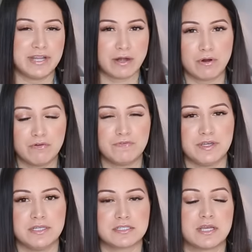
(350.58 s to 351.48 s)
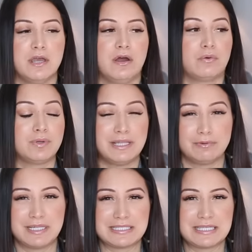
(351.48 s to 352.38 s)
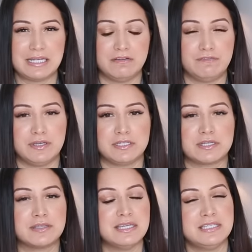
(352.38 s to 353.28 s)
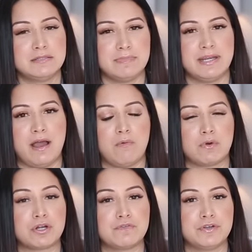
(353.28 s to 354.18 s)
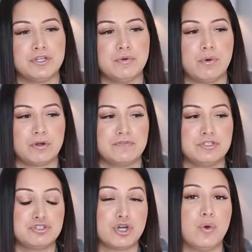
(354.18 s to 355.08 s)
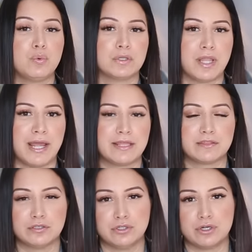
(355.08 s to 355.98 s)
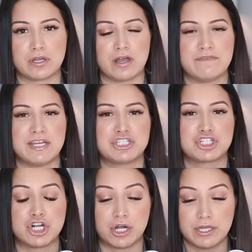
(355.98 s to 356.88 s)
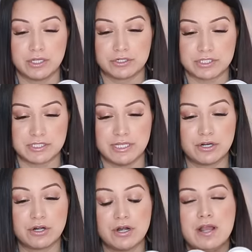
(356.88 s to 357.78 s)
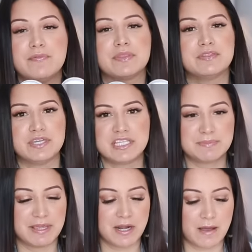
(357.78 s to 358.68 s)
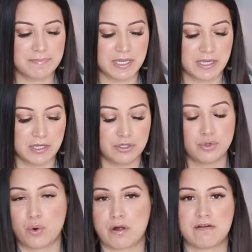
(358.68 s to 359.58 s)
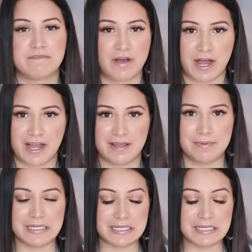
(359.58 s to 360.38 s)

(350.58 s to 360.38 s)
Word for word: narrow feet, really, really skinny feet, these may not work for you, or if you don't like the look of a chunkier sneaker, these may not be your vibe